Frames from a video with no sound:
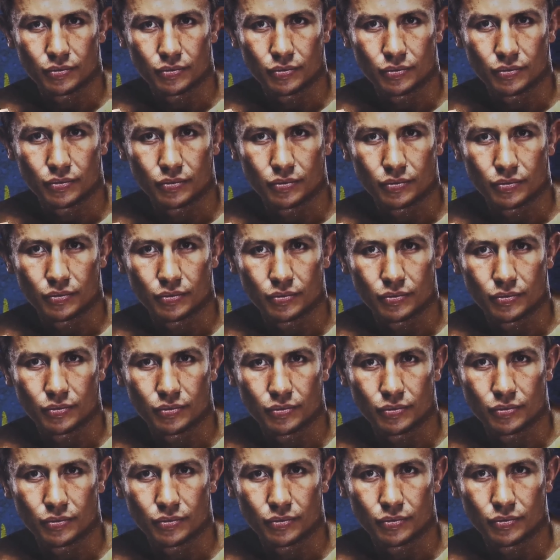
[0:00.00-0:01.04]

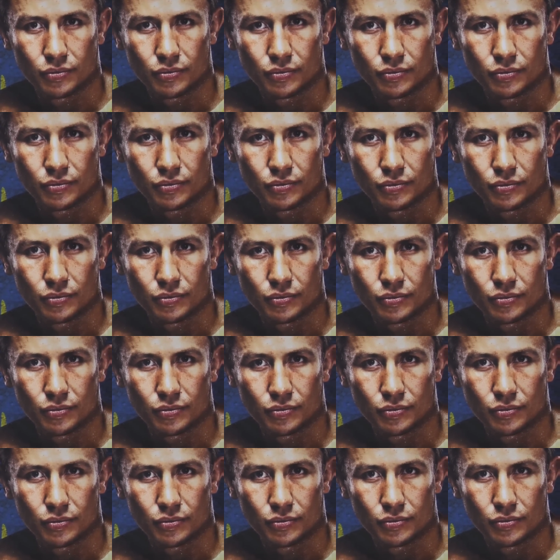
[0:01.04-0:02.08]

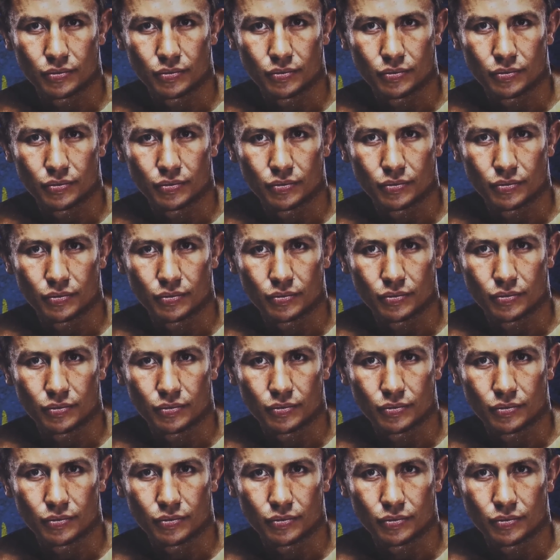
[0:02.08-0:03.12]

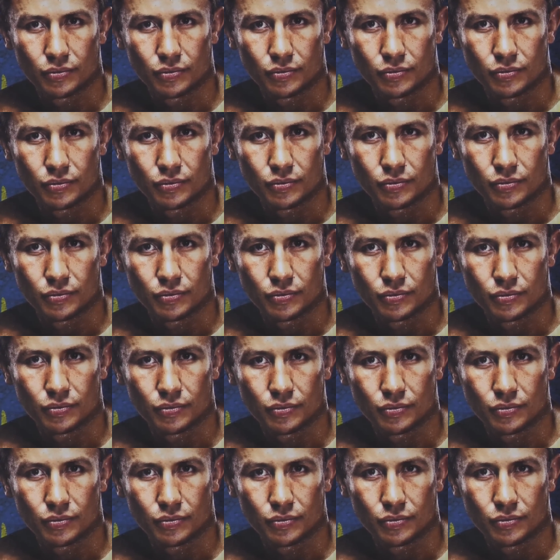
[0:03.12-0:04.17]

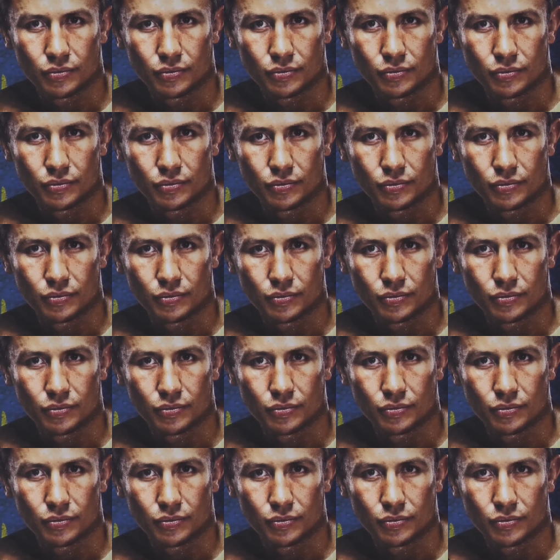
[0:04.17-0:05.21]

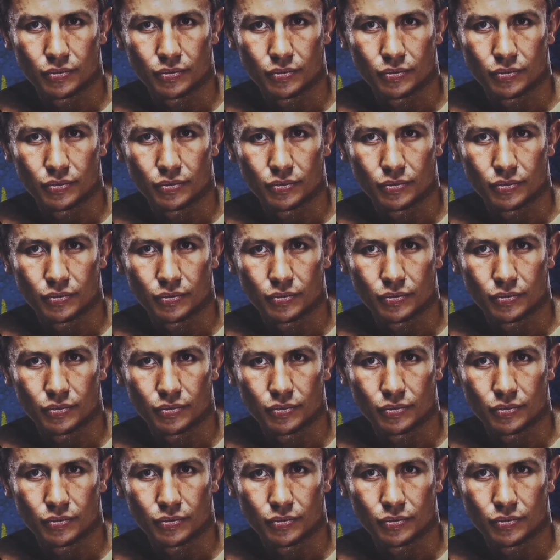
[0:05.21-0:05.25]
No words are spoken by the person on screen.